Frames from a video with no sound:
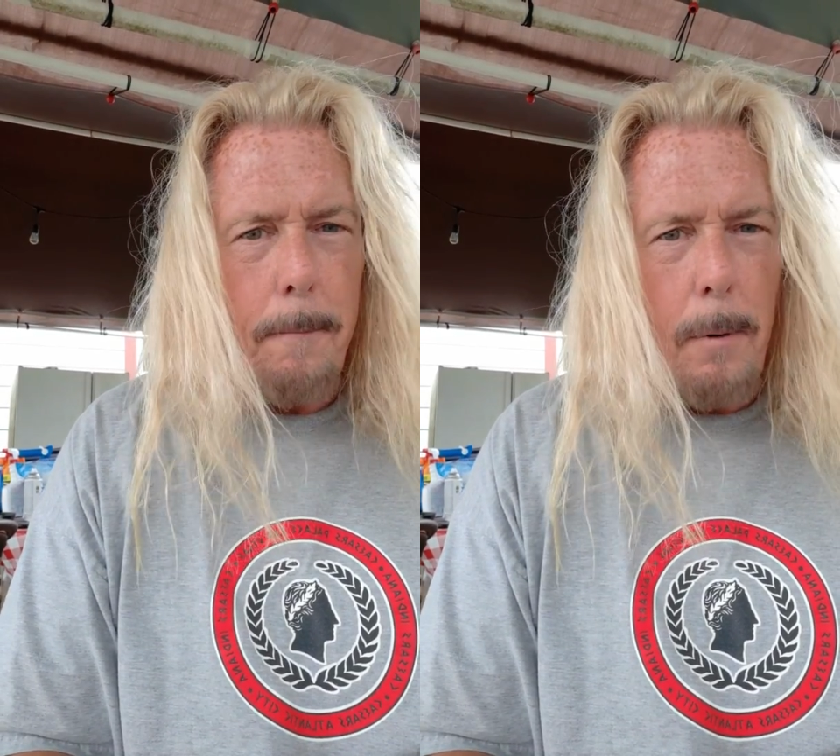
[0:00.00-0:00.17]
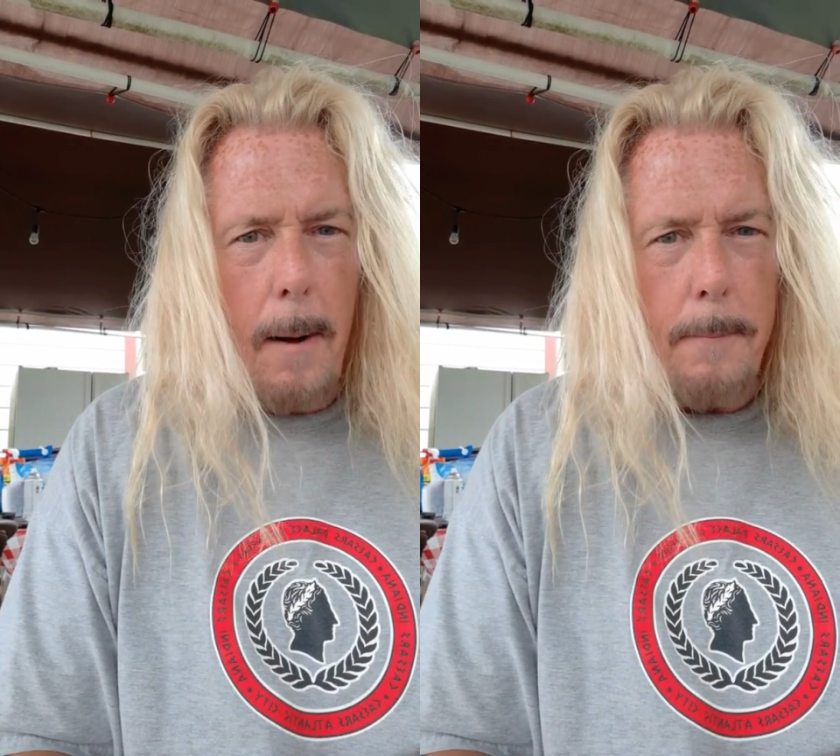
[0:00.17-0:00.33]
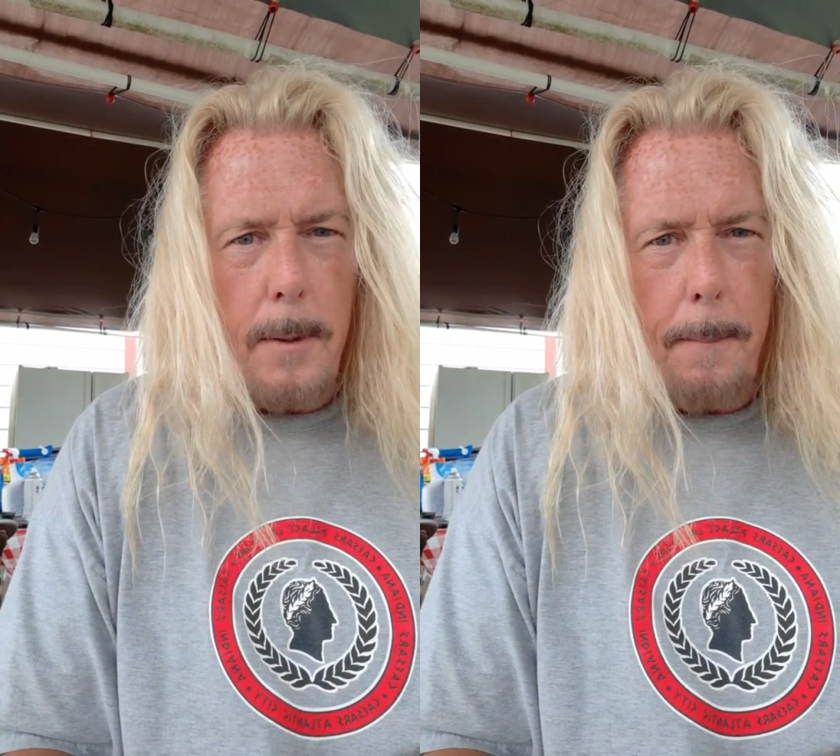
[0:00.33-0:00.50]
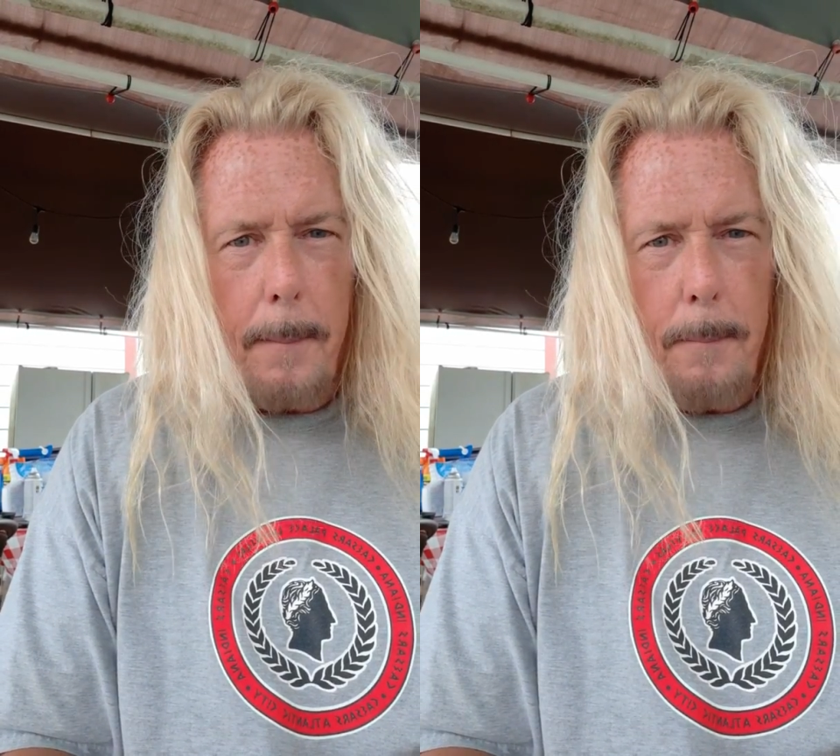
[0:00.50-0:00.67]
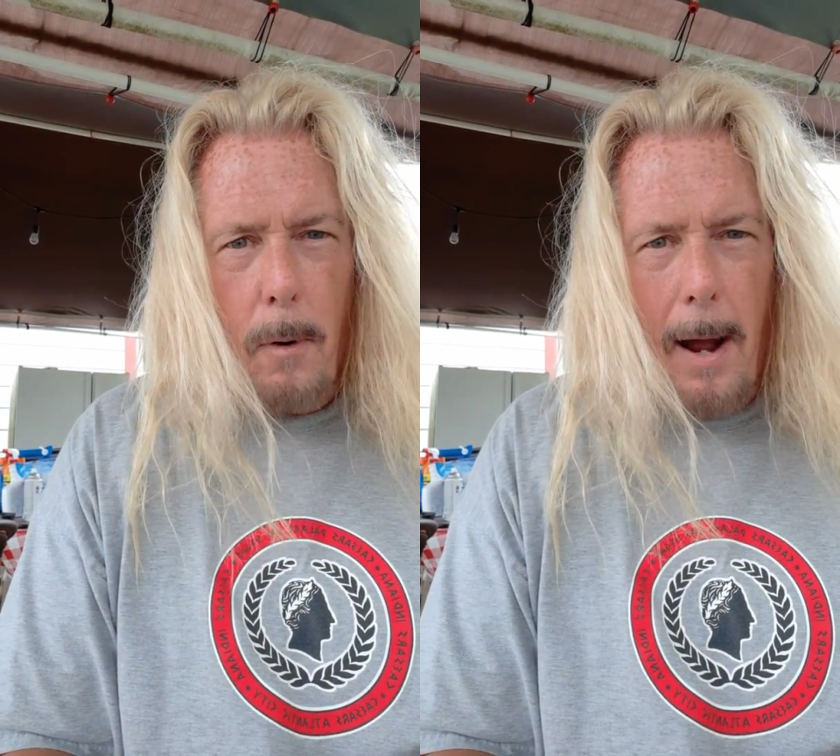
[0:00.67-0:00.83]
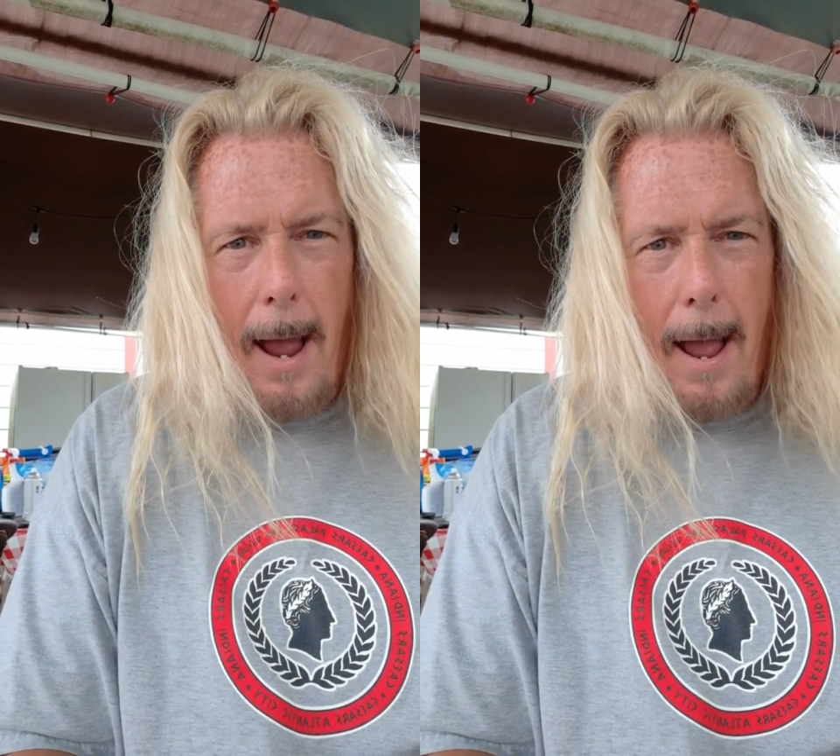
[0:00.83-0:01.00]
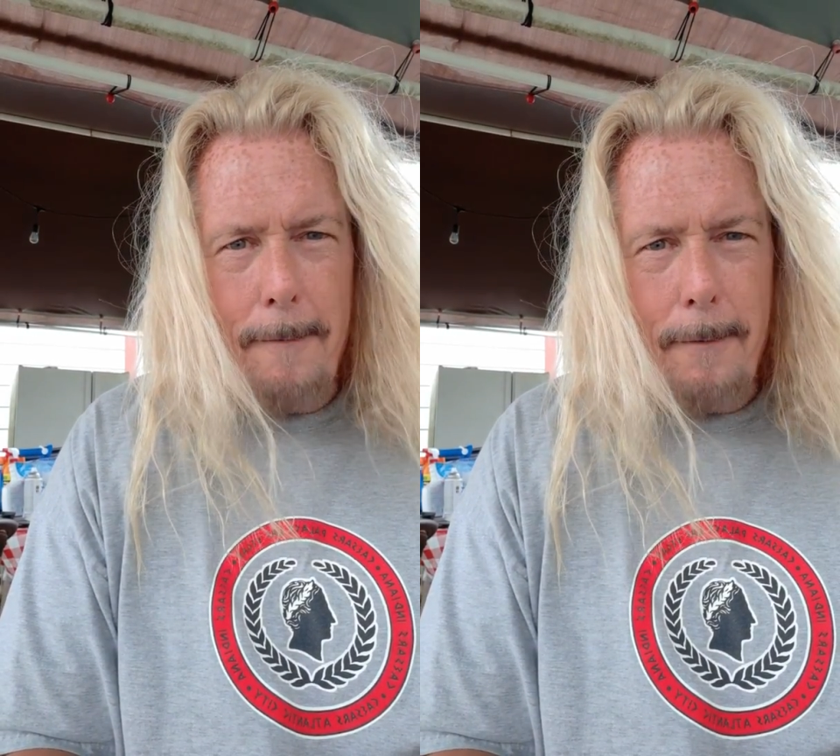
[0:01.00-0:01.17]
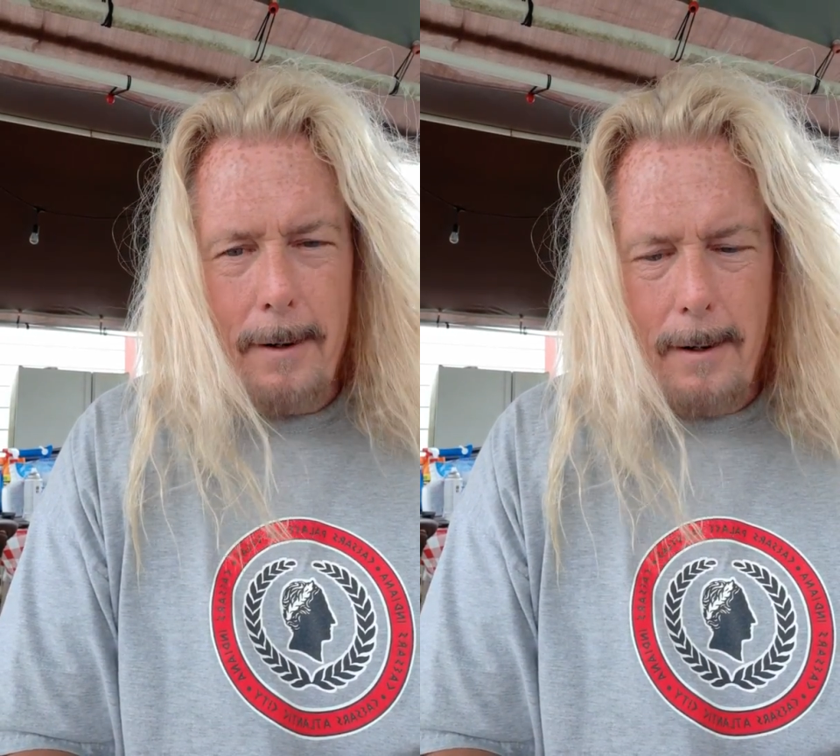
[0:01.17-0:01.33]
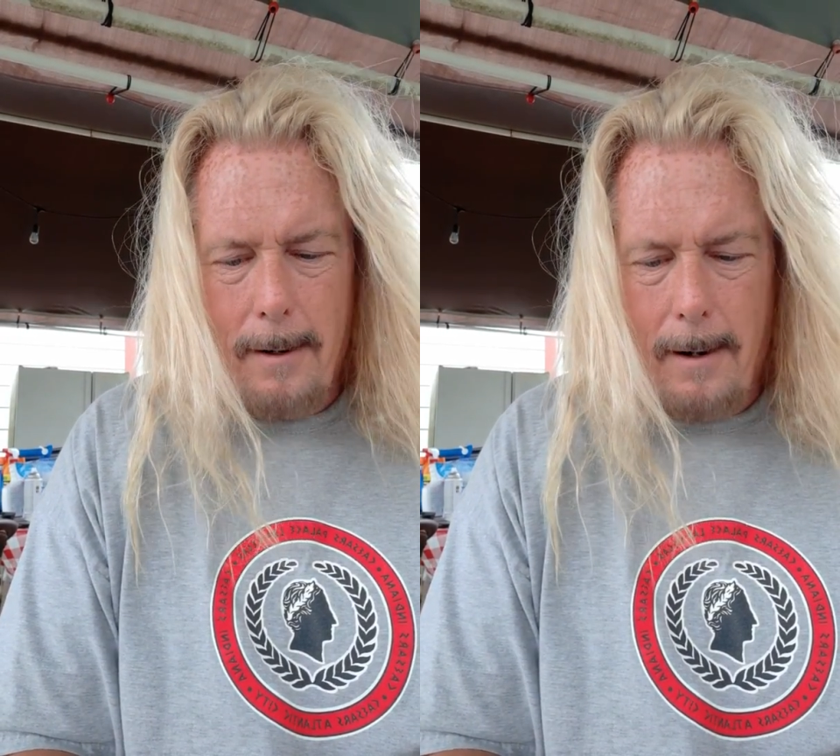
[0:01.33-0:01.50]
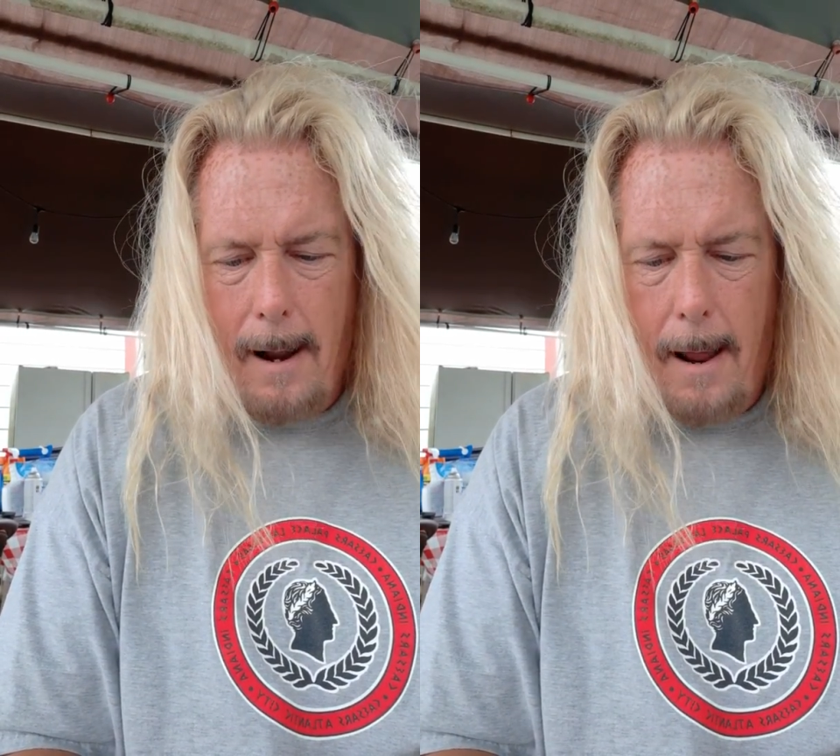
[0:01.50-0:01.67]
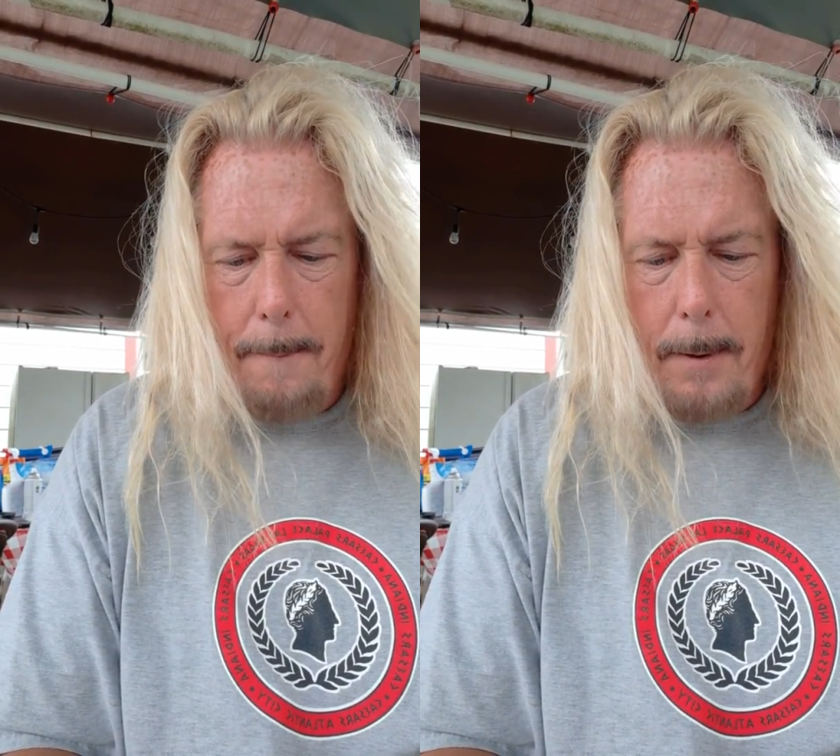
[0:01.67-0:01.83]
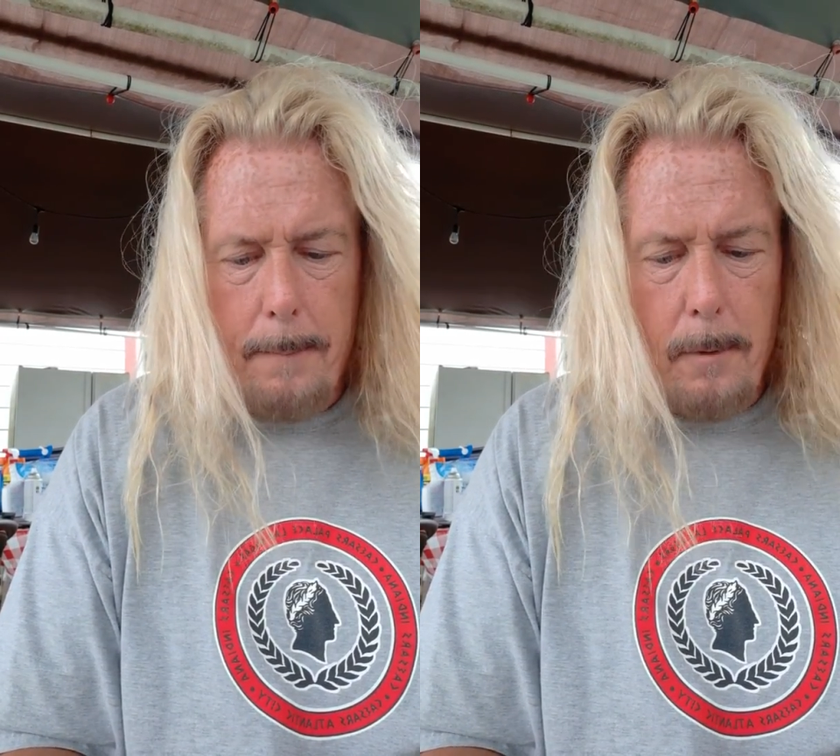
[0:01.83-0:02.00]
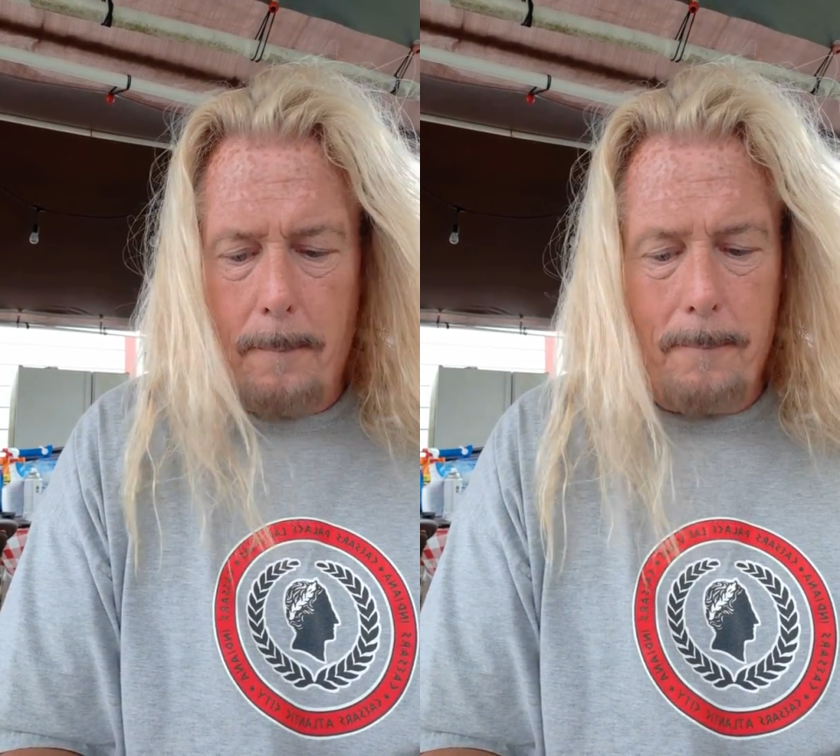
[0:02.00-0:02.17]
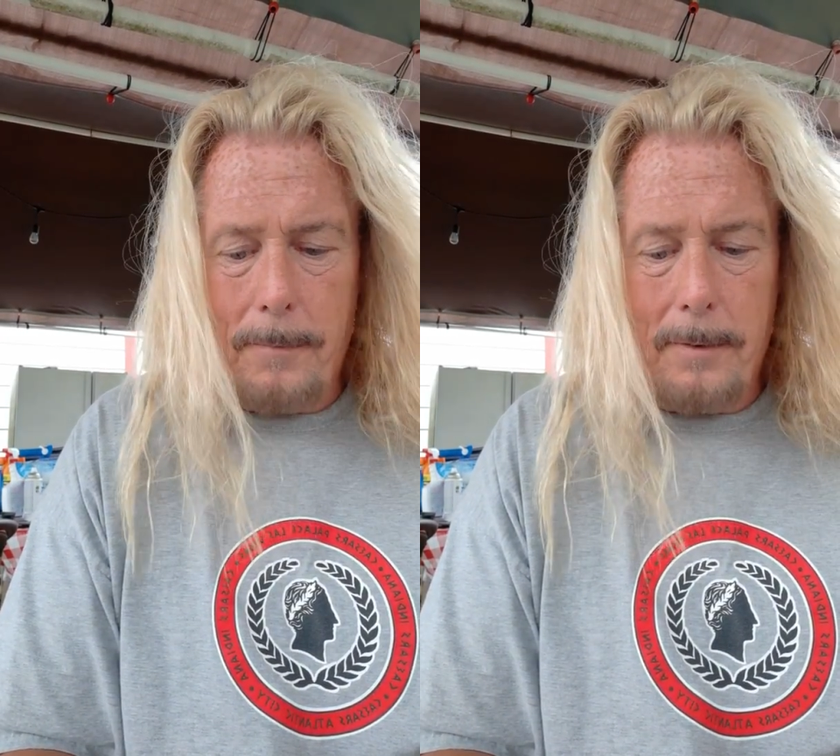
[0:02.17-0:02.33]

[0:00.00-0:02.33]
problems that people have, and a lot of people